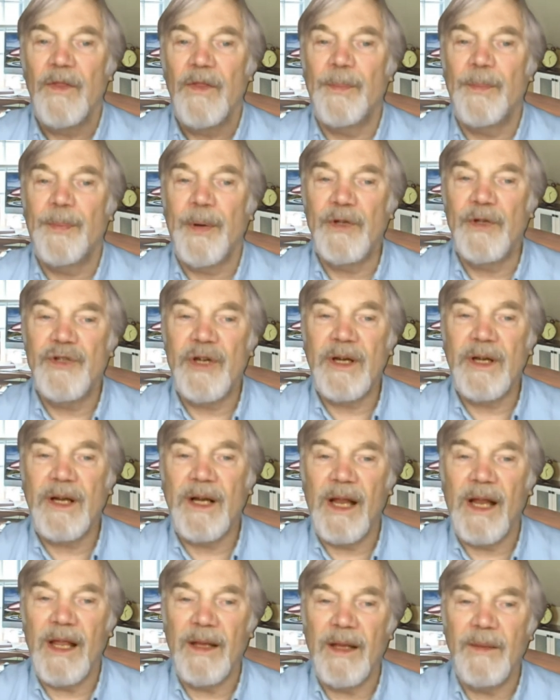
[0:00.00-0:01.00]
The project
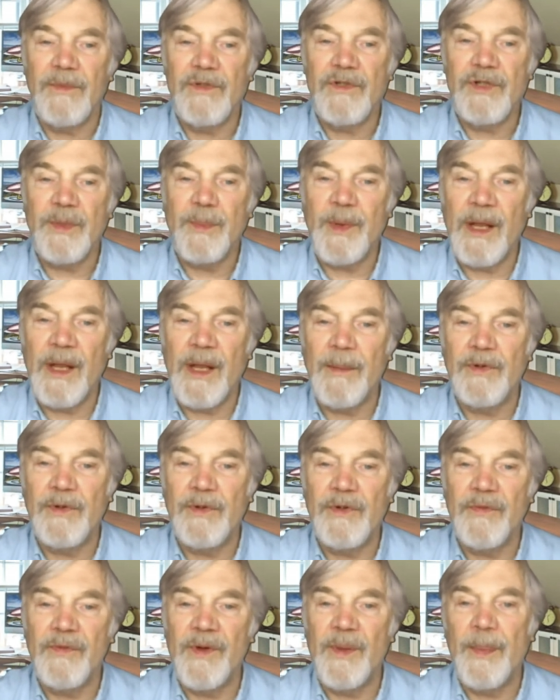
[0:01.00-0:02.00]
claims to be able
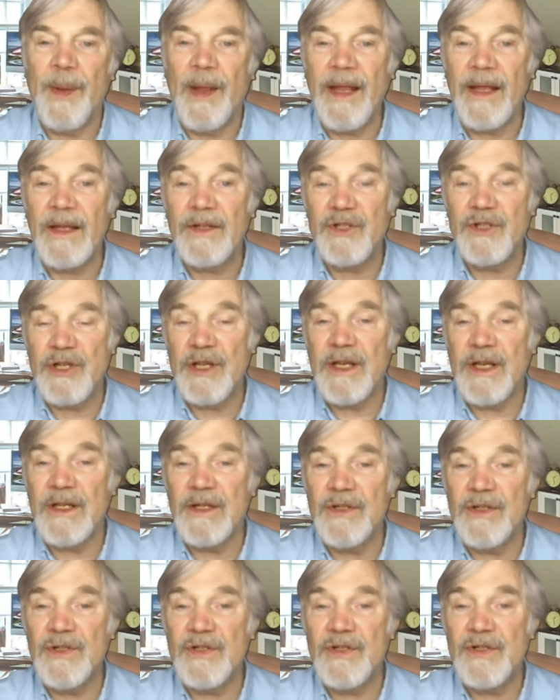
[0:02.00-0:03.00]
to repair
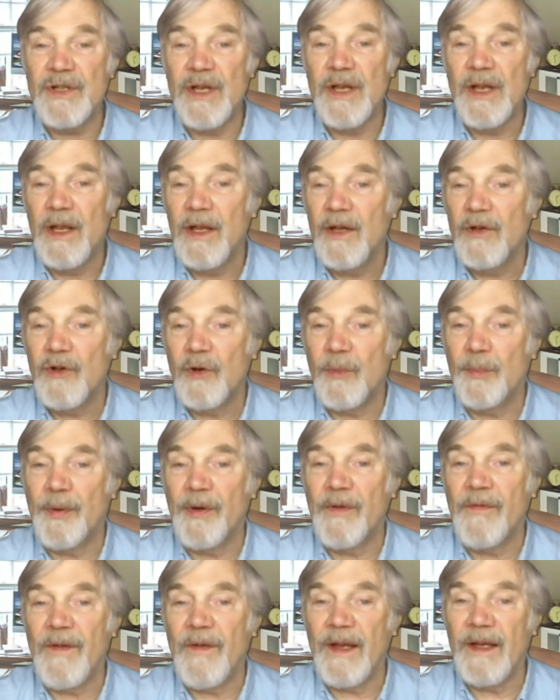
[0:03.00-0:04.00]
genes, to
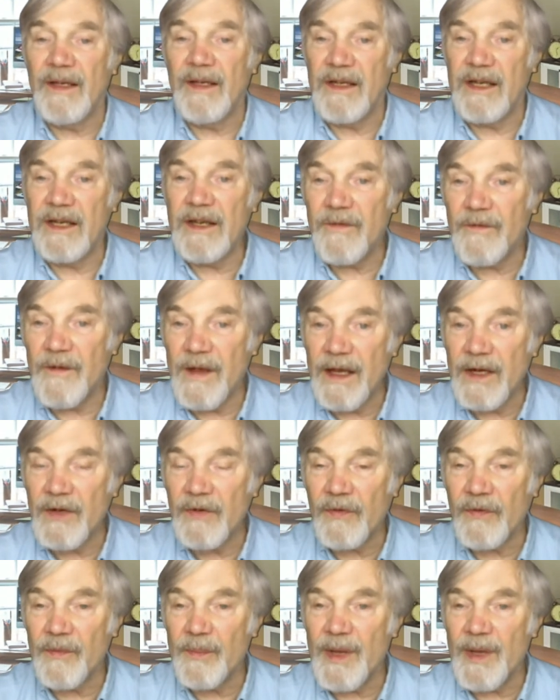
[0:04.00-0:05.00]
prevent
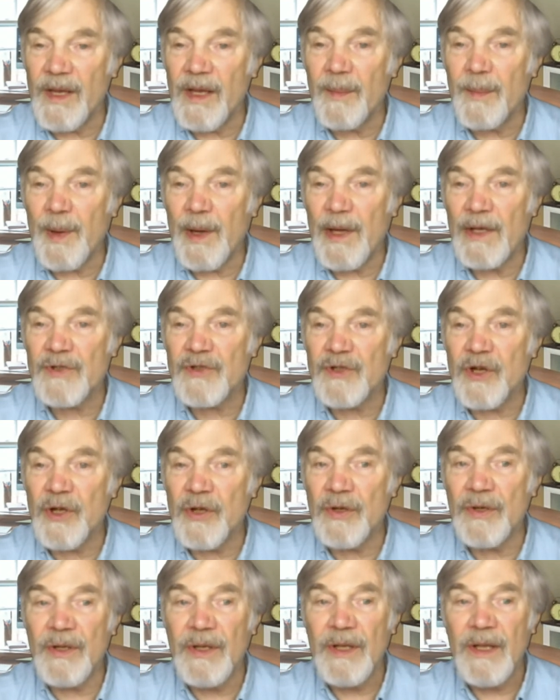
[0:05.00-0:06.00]
defects from being passed
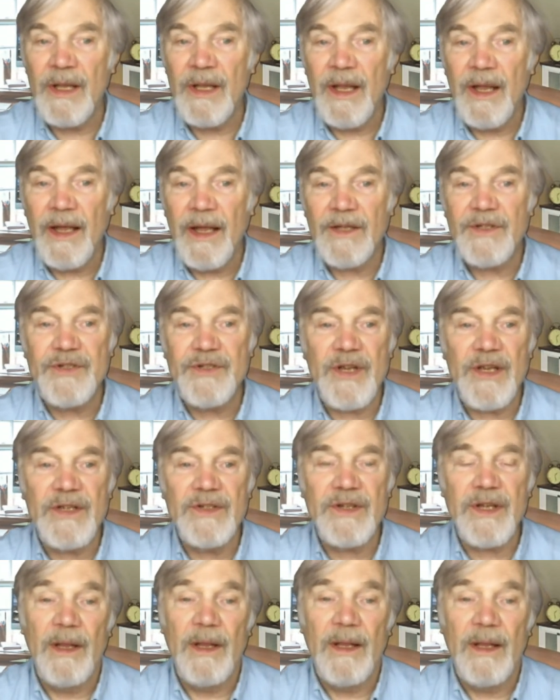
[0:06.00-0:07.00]
on, and
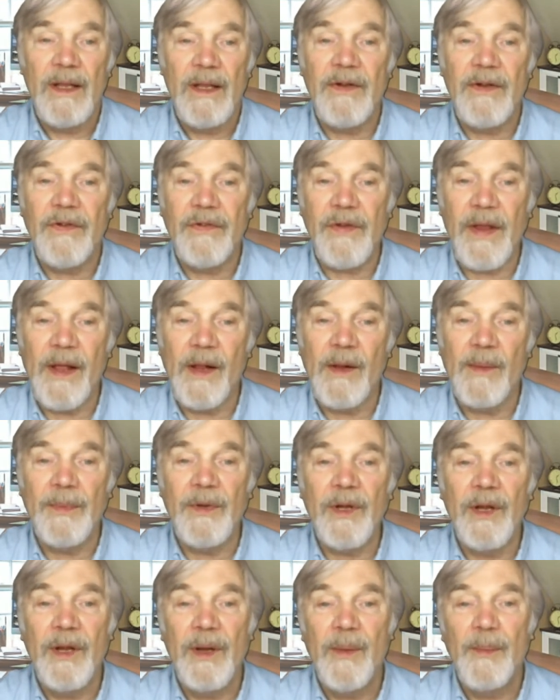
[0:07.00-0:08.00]
says it has
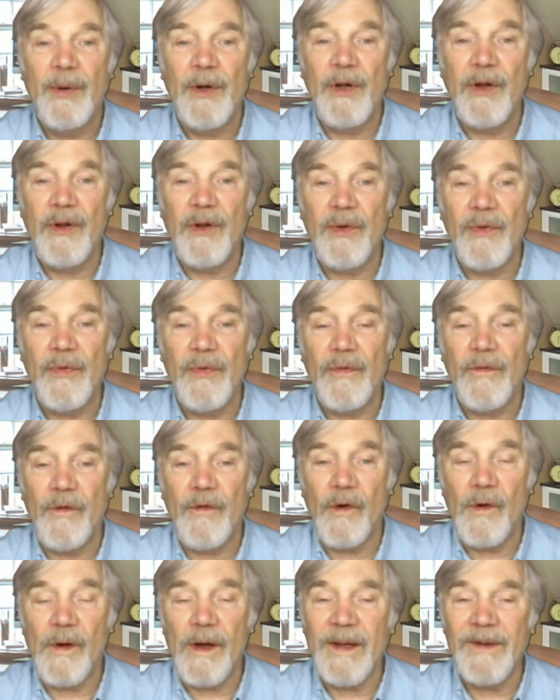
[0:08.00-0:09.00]
helped produce
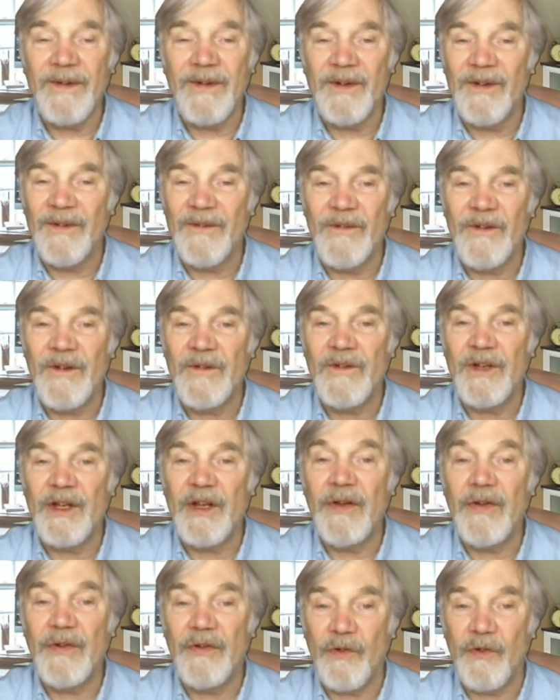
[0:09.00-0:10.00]
450